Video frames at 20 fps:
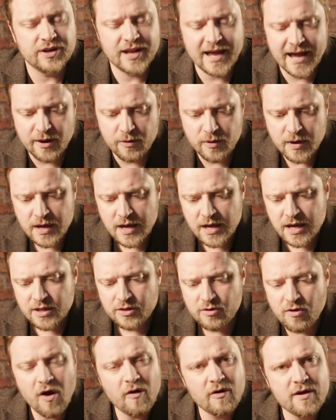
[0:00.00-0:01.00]
Now,
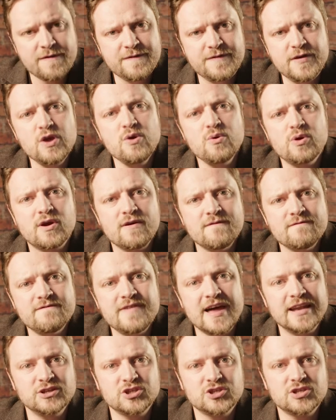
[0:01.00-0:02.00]
there are a few
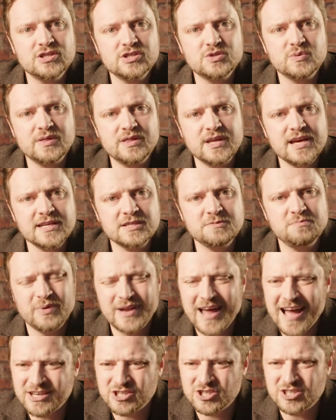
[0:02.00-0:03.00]
conventions with this, but
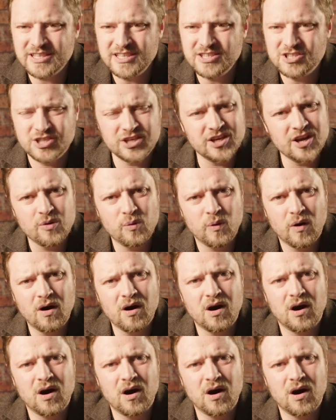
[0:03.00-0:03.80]
actually, do you know what?